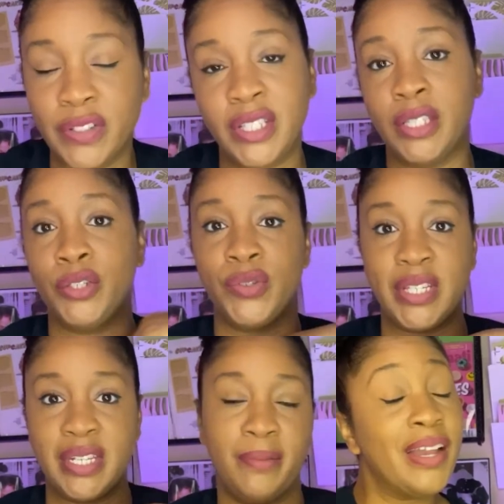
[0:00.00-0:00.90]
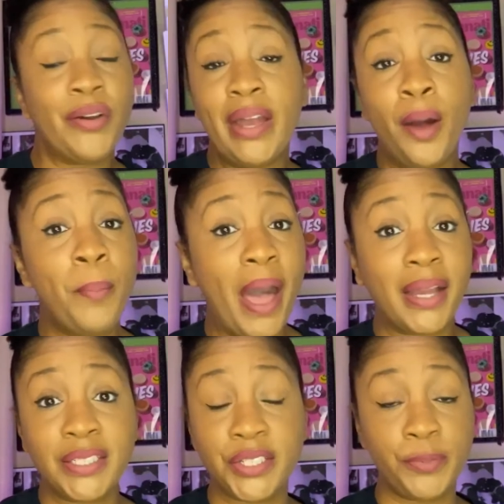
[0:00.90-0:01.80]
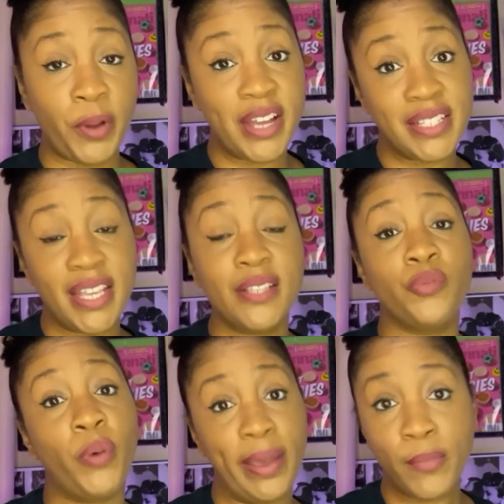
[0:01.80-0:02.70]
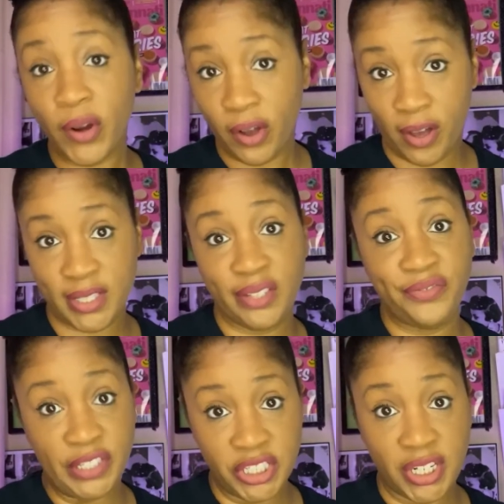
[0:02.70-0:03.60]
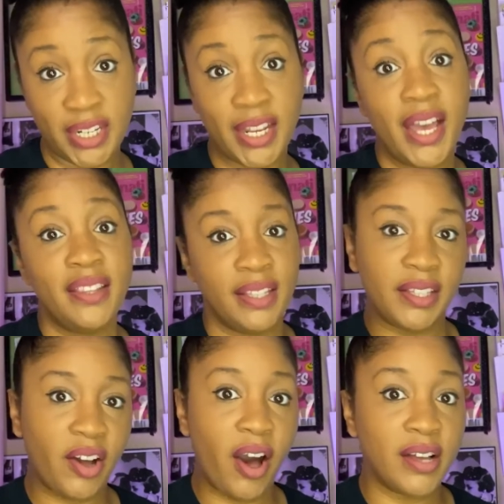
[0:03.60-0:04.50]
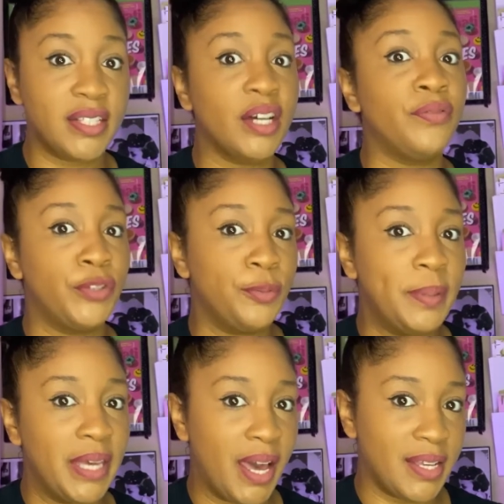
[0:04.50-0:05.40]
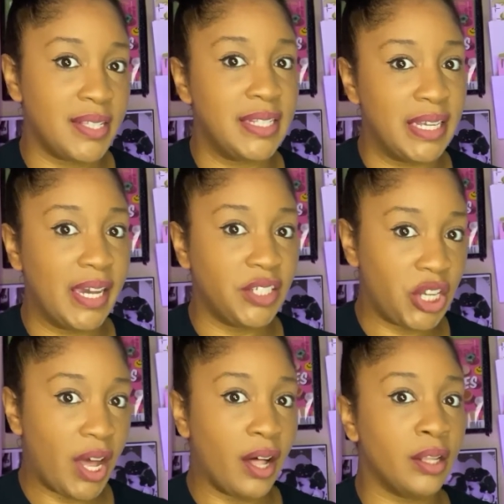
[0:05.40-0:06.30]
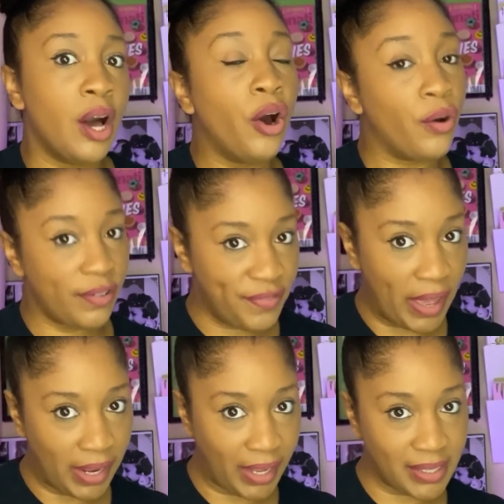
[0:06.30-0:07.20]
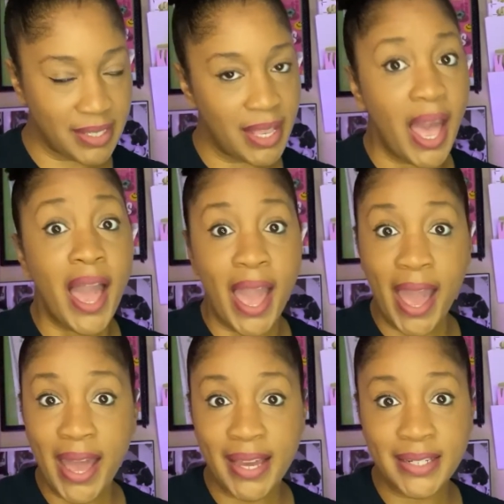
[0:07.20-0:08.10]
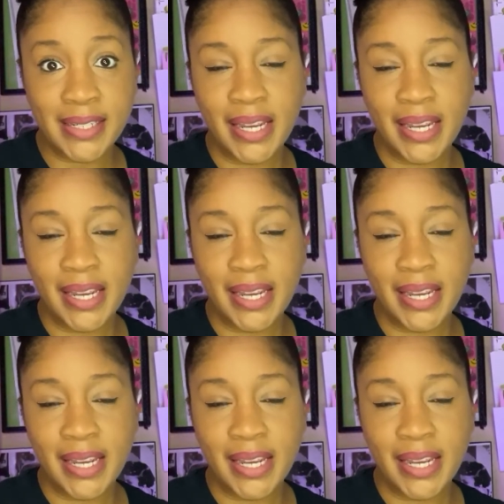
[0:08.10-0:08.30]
to the new city? Greyhound Package Express is way more cost efficient than the cost of UPS, DHL, or FedEx. And